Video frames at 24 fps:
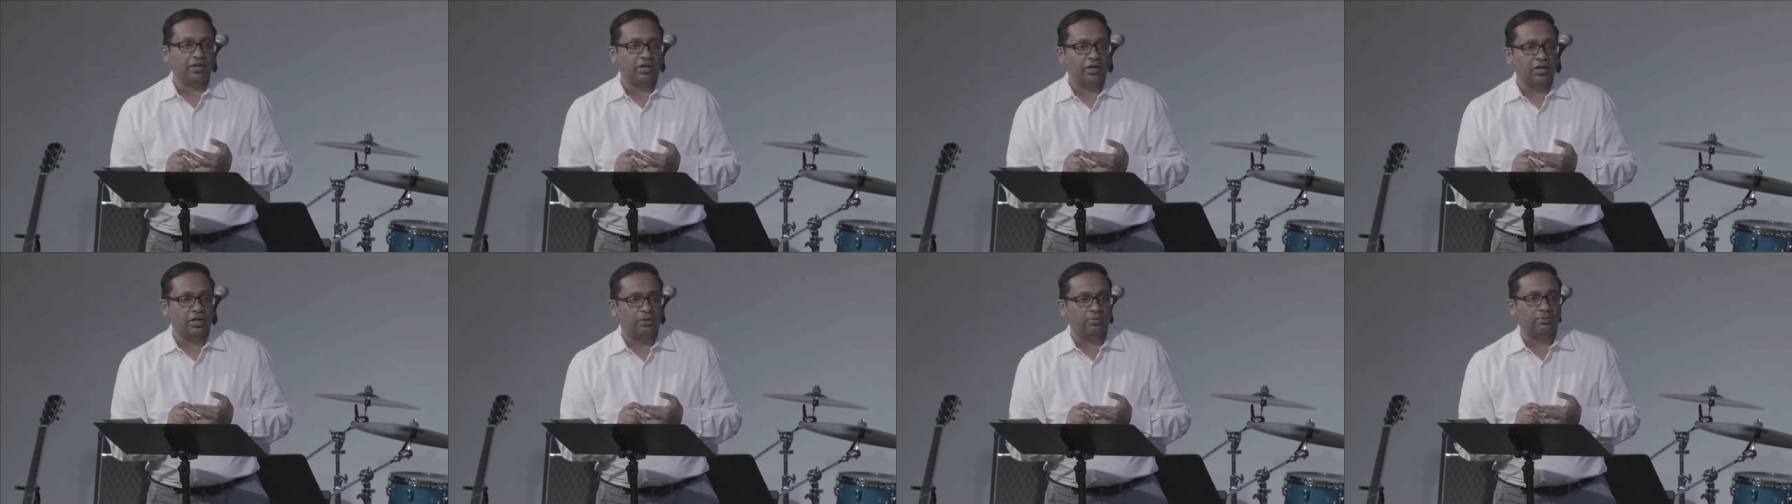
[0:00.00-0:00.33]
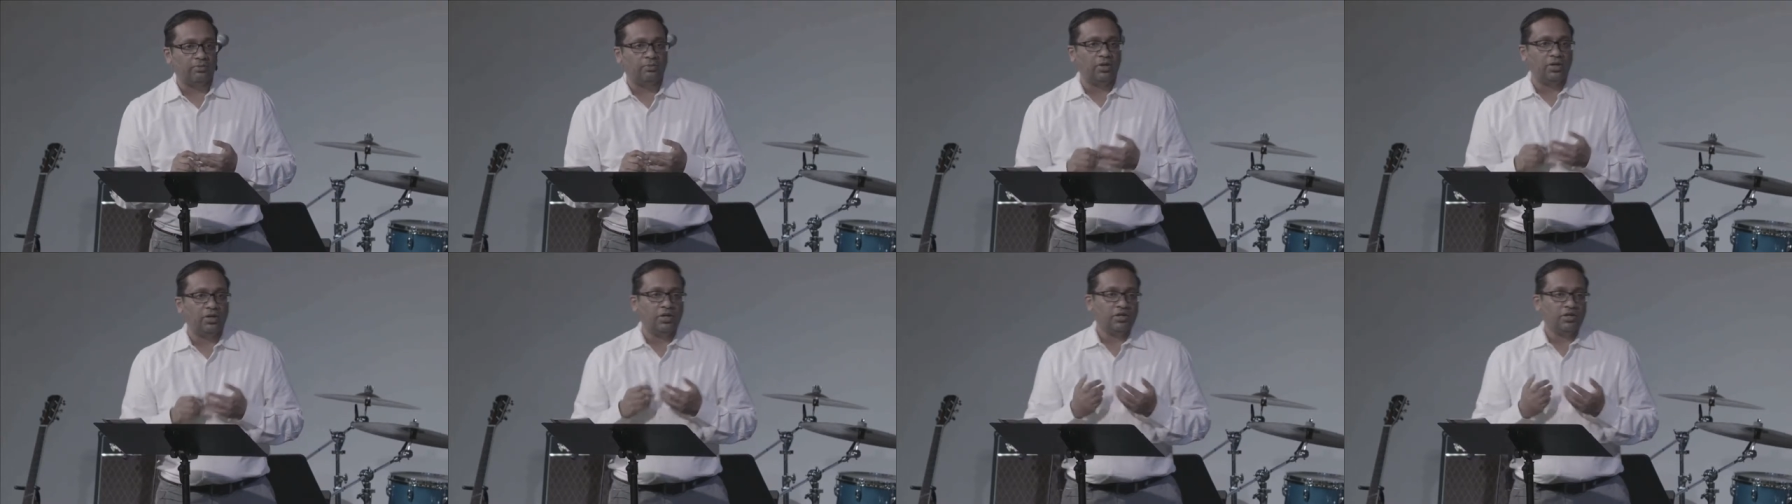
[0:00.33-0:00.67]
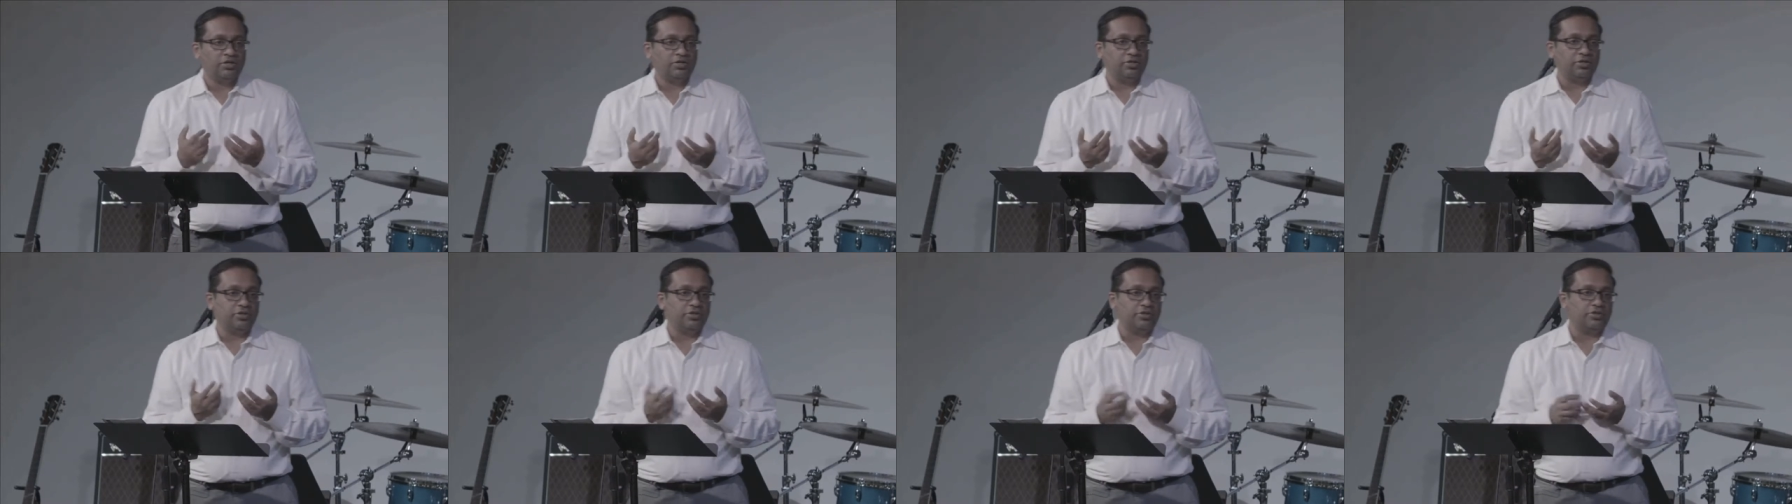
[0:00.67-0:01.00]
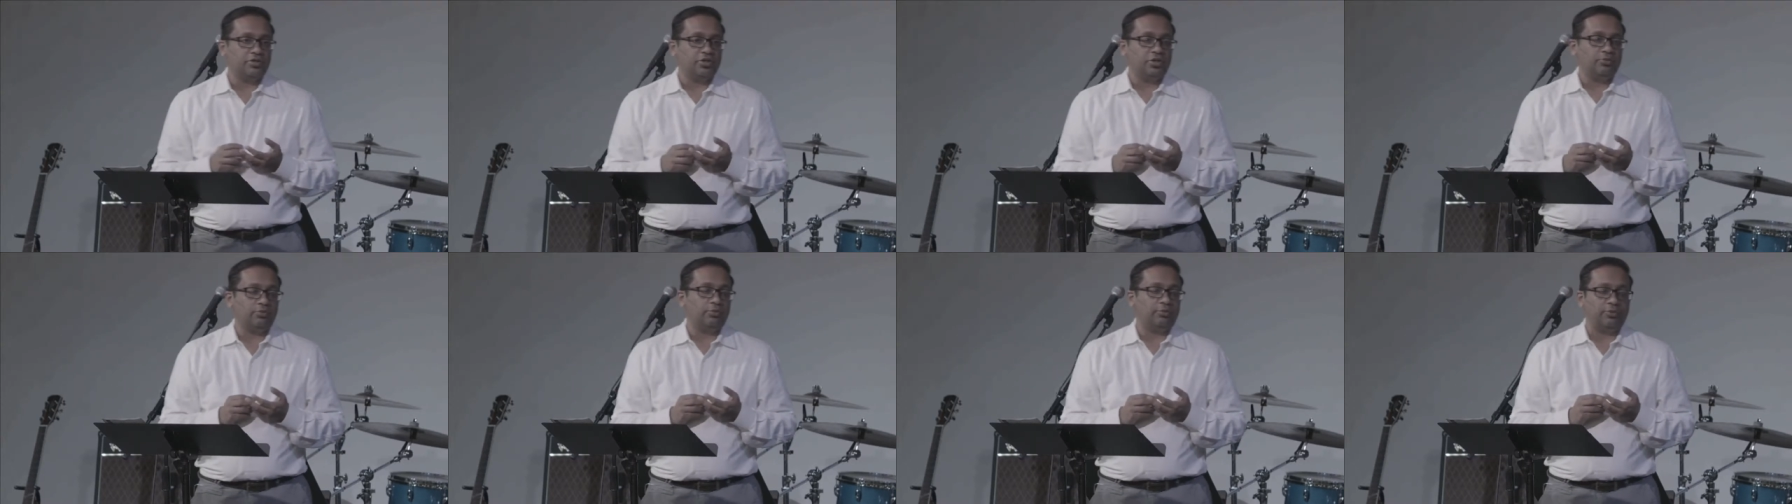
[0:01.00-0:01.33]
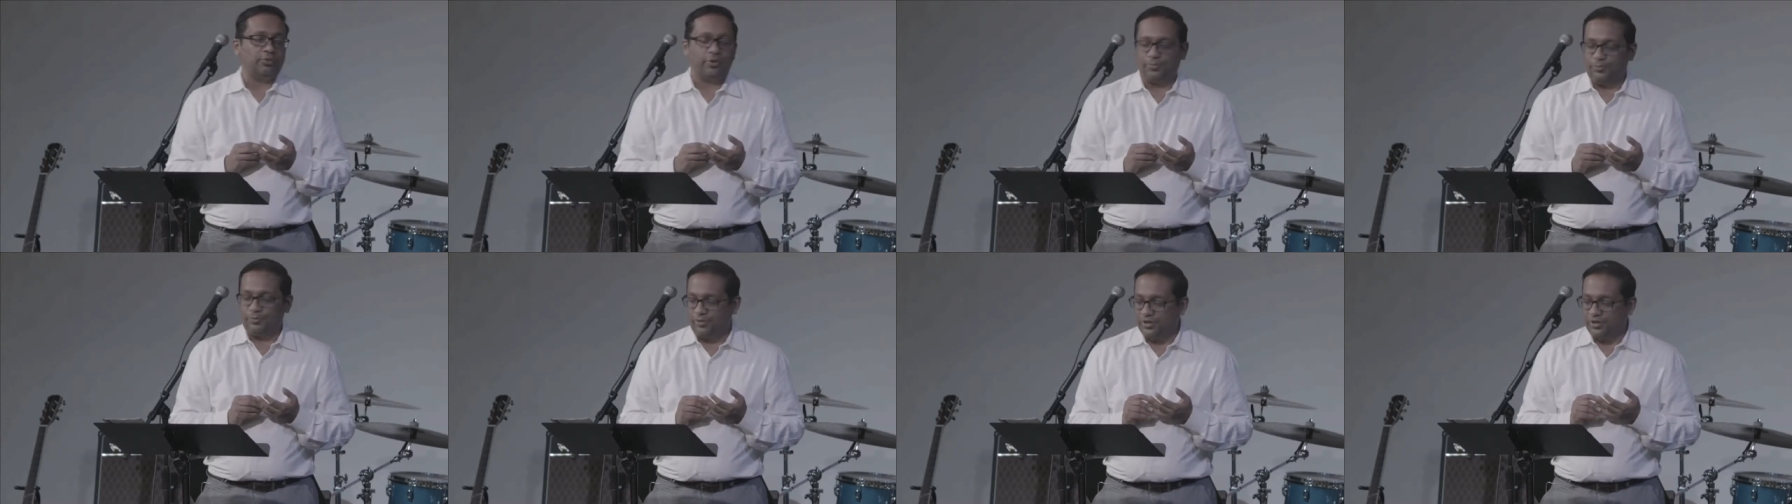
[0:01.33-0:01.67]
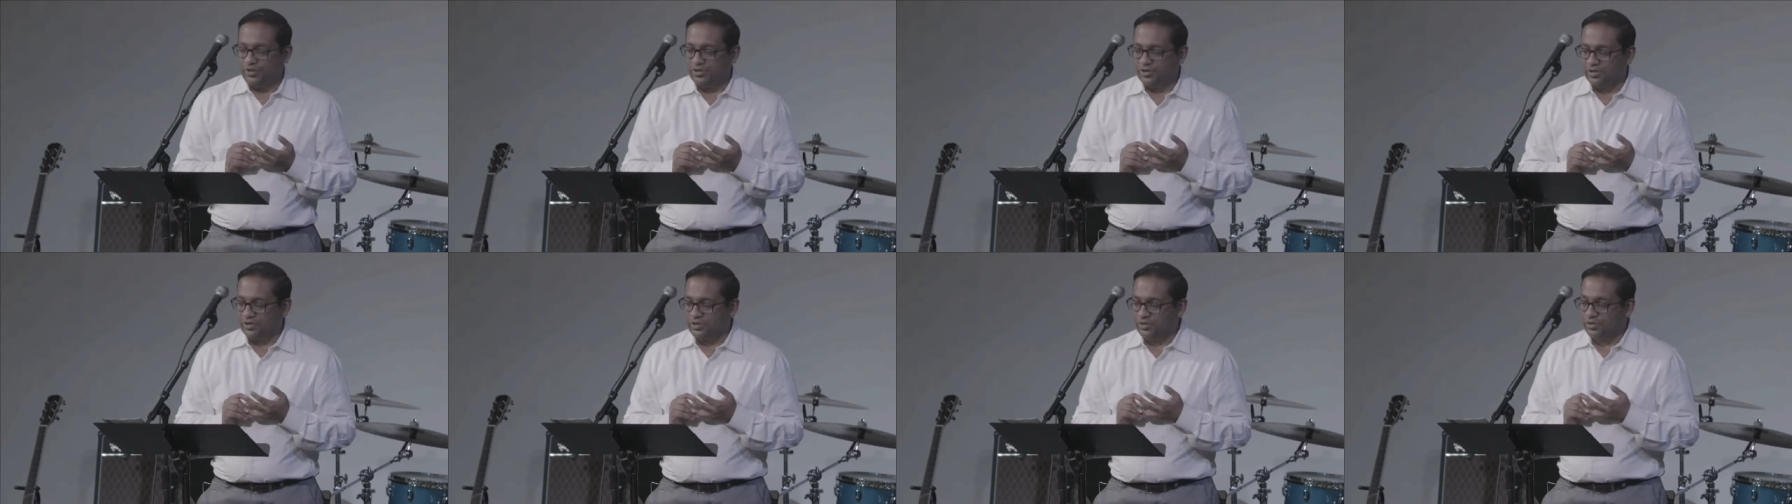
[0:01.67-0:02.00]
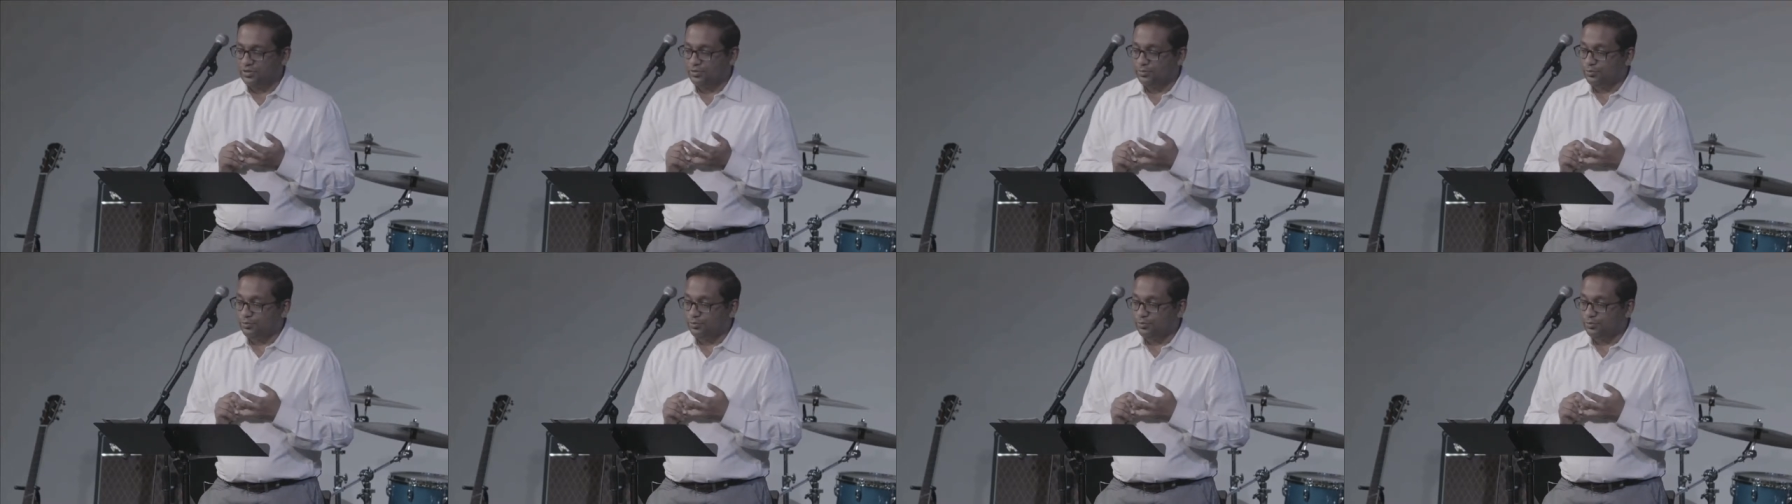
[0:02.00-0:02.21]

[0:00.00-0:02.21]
come to sermon preparations.